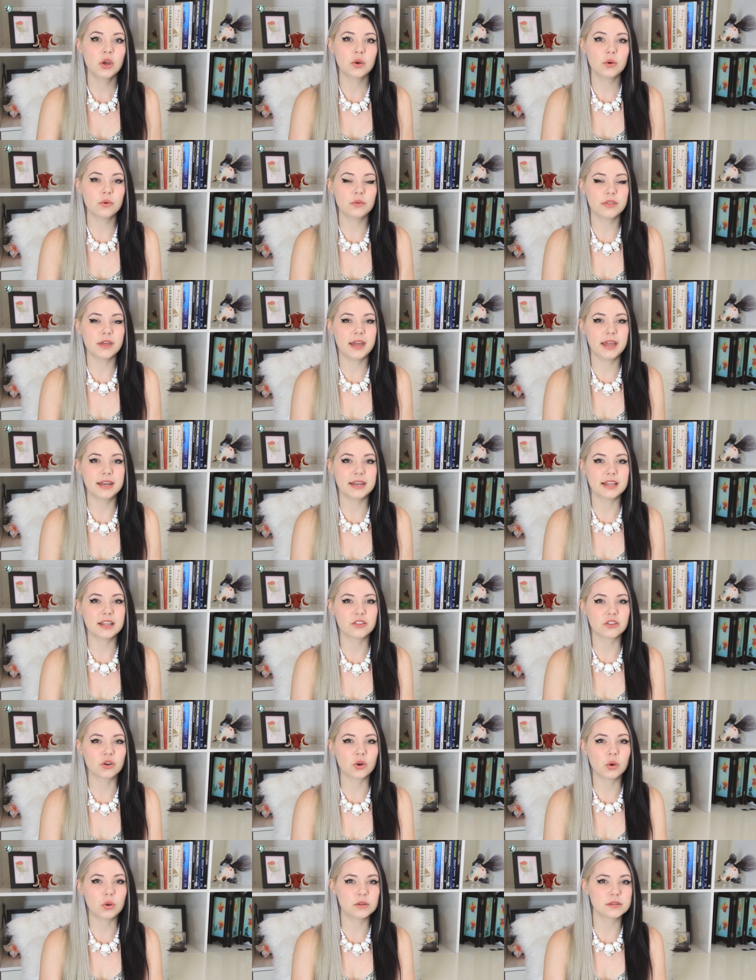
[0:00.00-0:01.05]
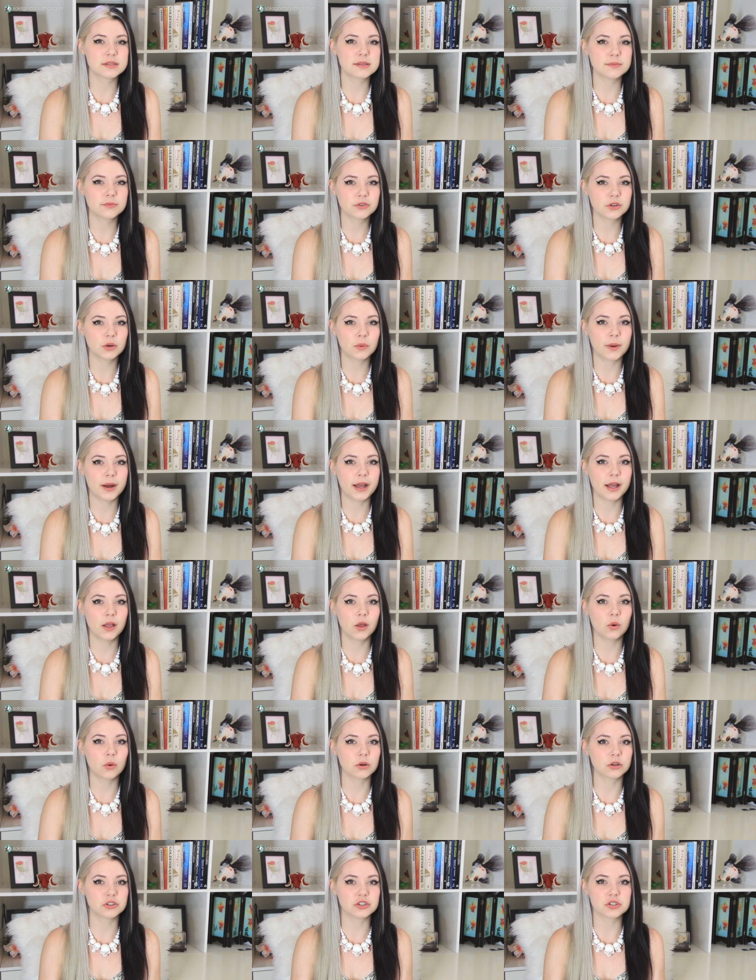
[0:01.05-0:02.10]
who then either holds them for a
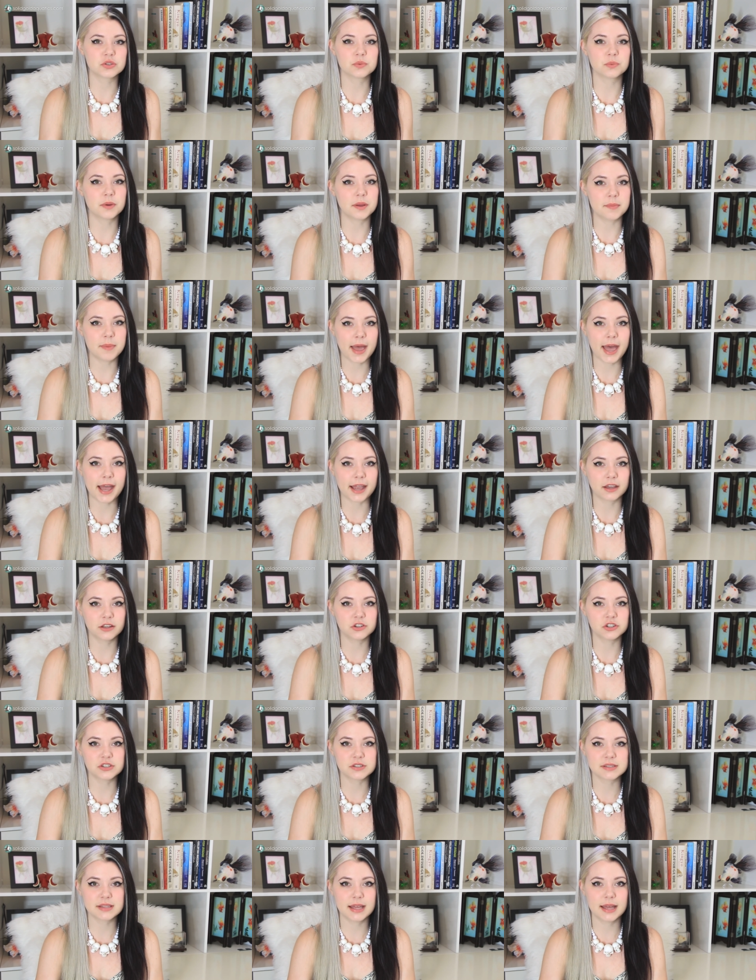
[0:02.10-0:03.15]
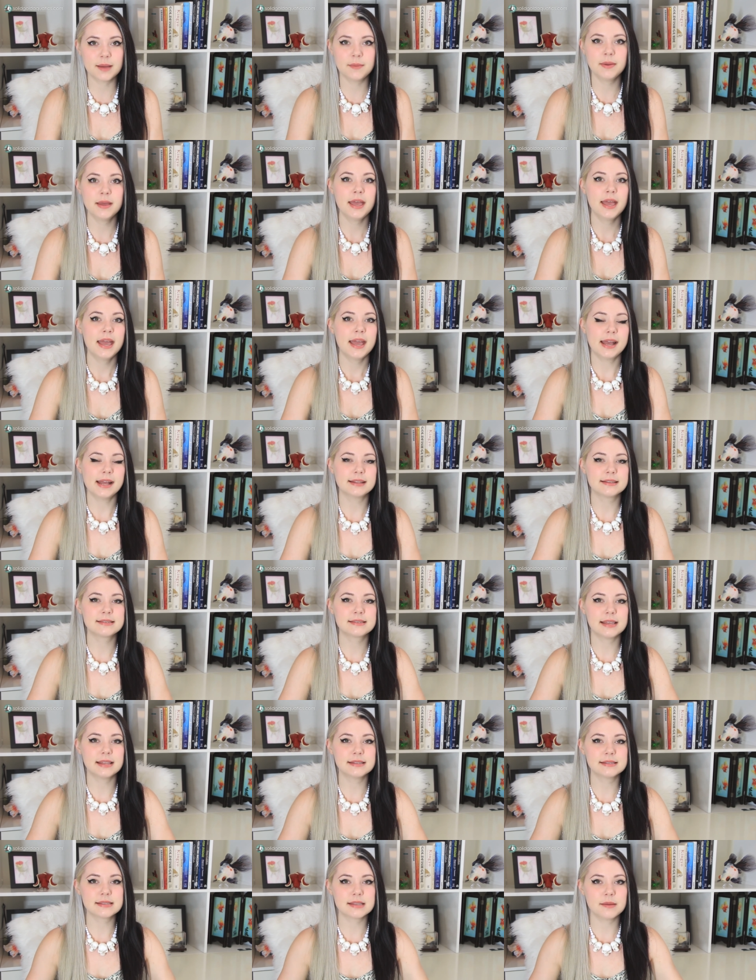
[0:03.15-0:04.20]
while or just repackages them and
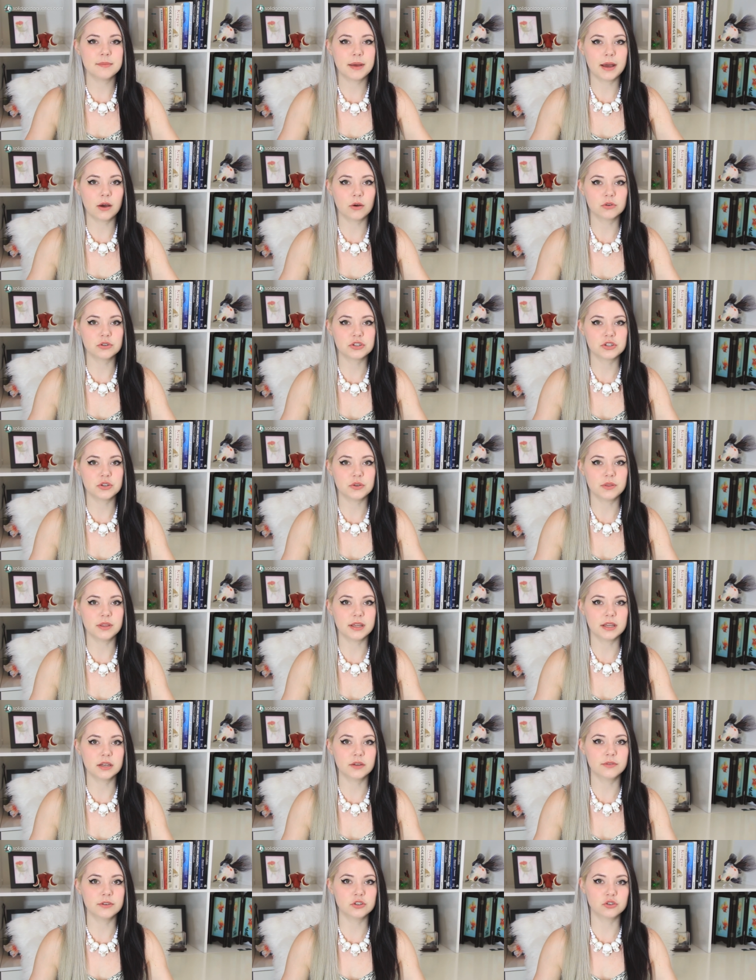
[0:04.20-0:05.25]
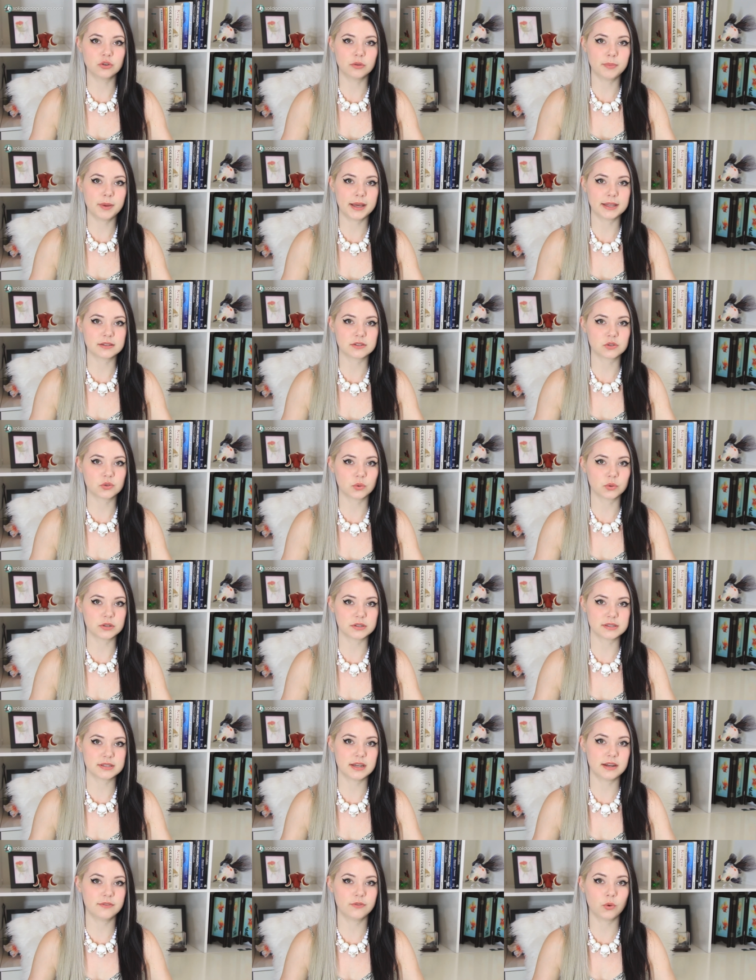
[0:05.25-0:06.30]
sends them out to the individual pet
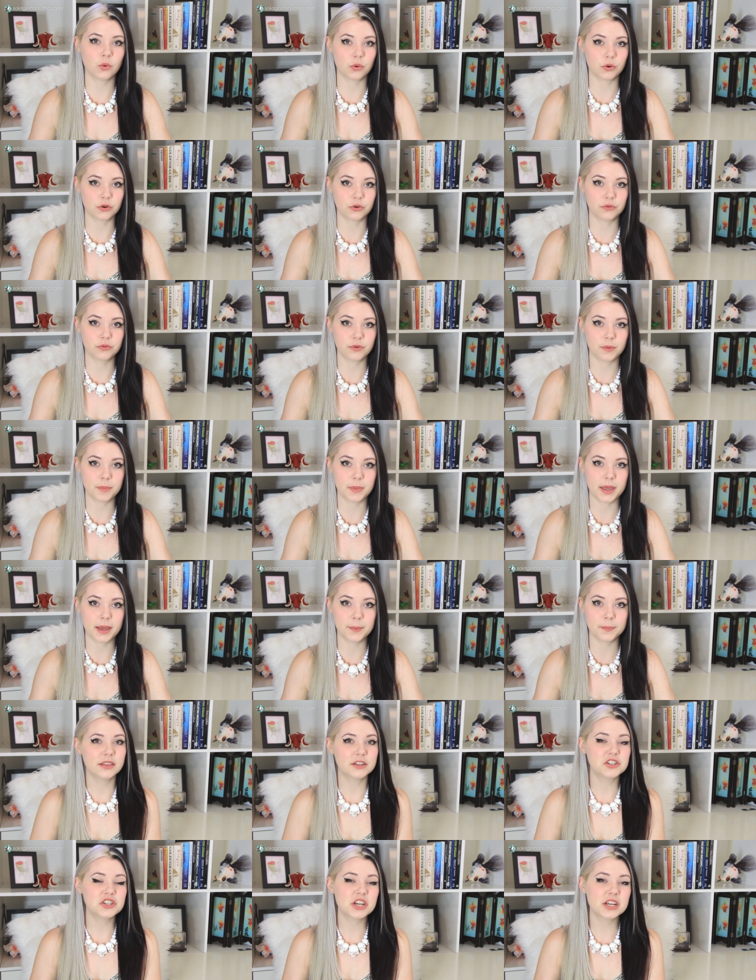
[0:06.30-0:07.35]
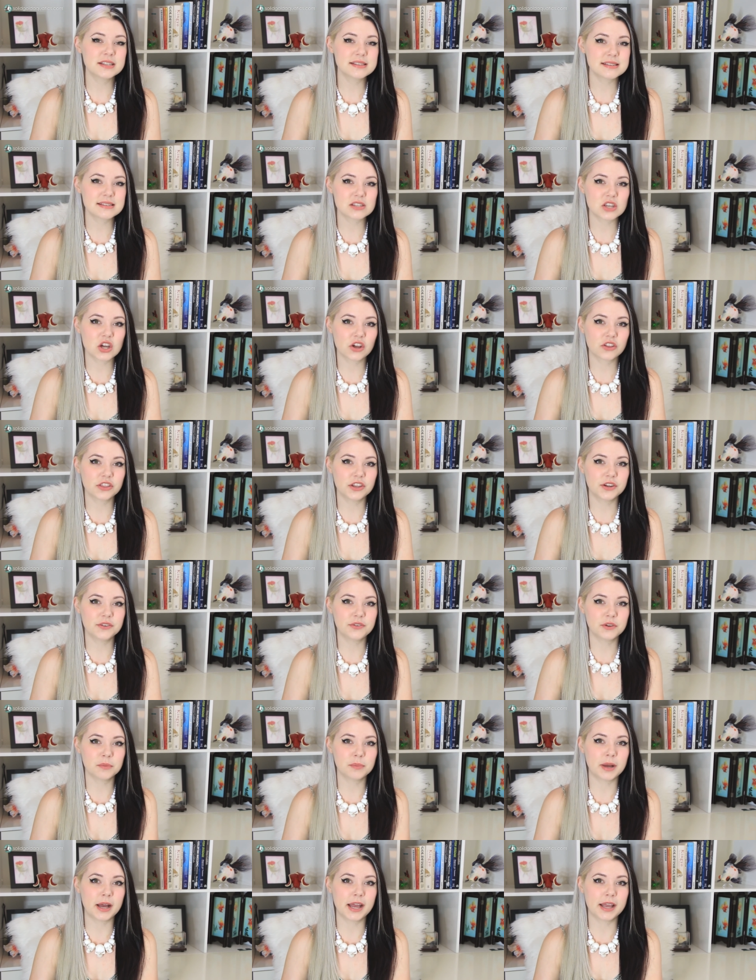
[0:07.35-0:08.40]
stores that have ordered from them. The chances are that if
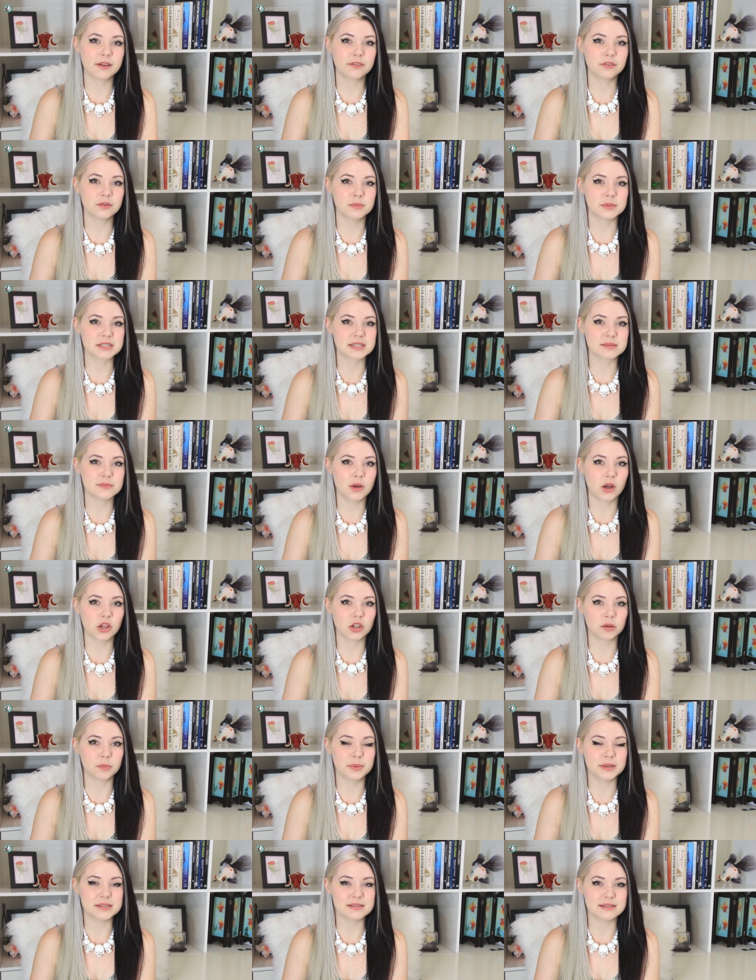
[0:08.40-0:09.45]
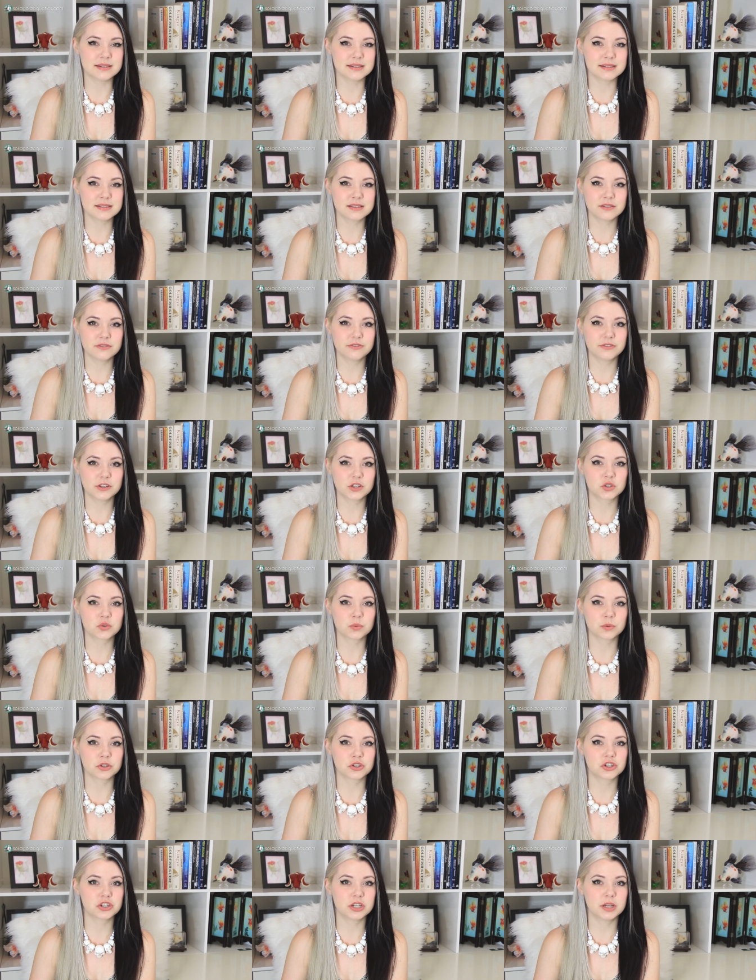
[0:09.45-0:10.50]
you're buying from a smaller business, the fish
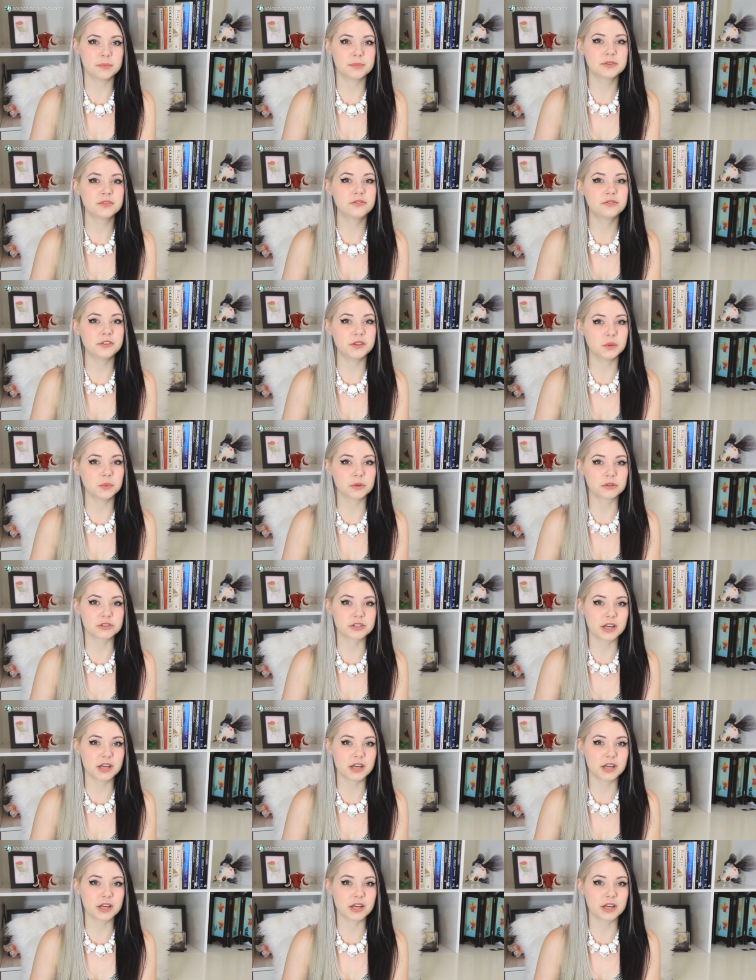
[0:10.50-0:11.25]
were shipped fewer